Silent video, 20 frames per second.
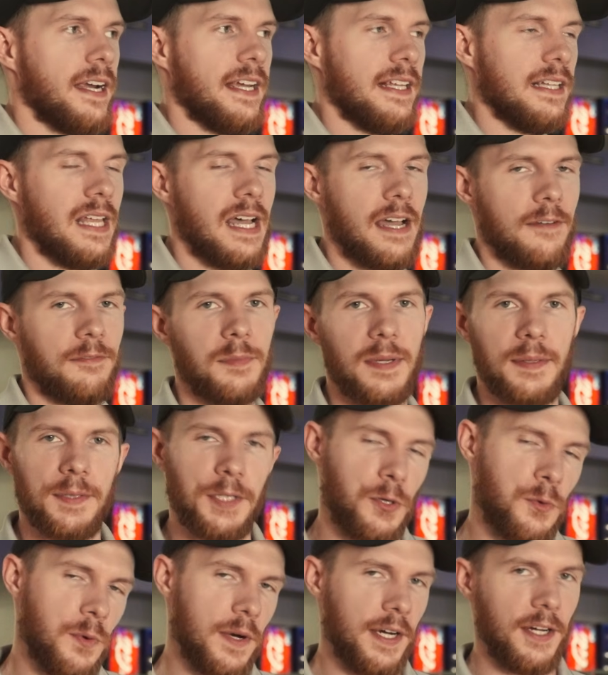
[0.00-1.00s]
I get left, maybe the
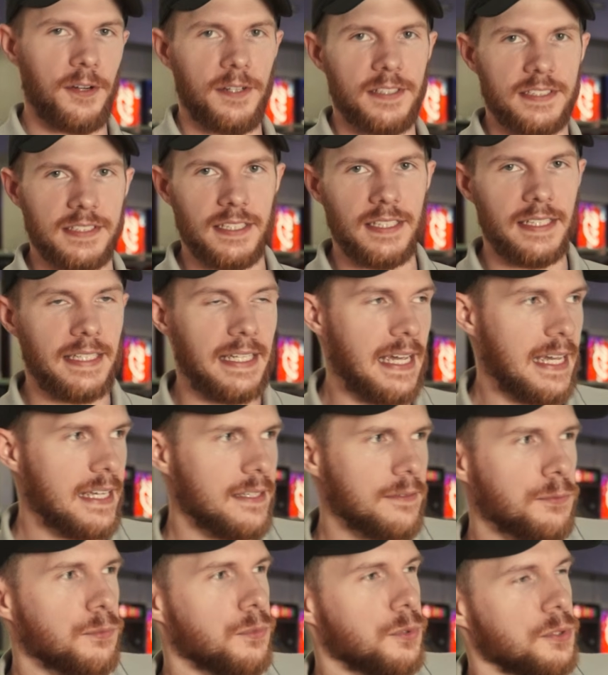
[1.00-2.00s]
quicker it's gonna
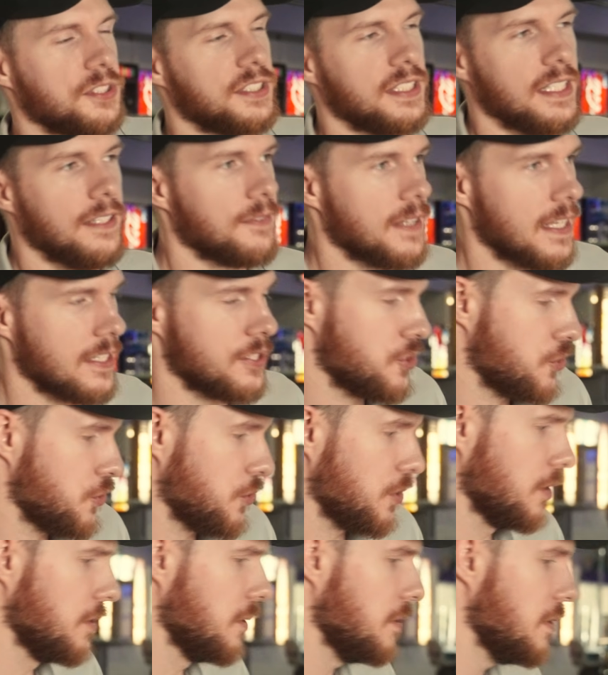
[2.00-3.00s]
get. We'll see if that's
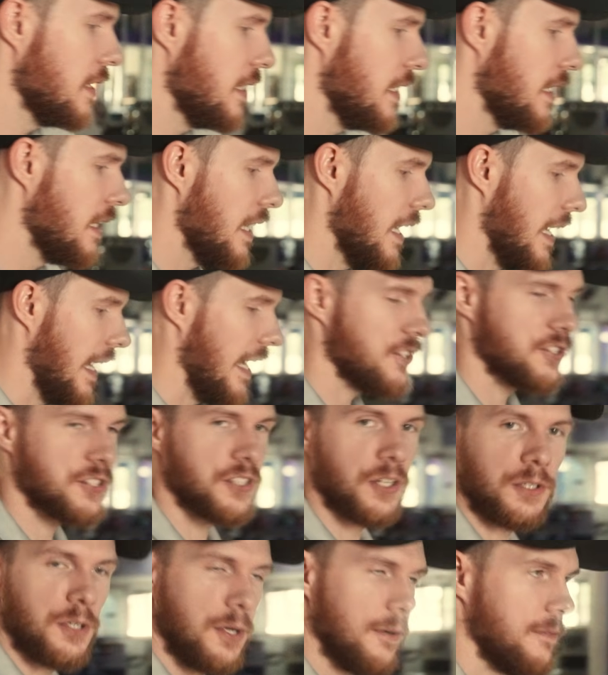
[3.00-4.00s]
true. I just
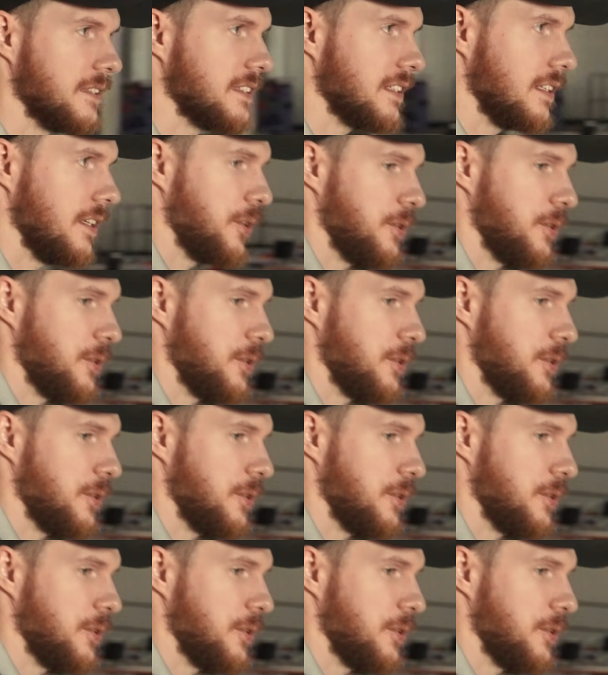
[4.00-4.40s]
don't know if it's gonna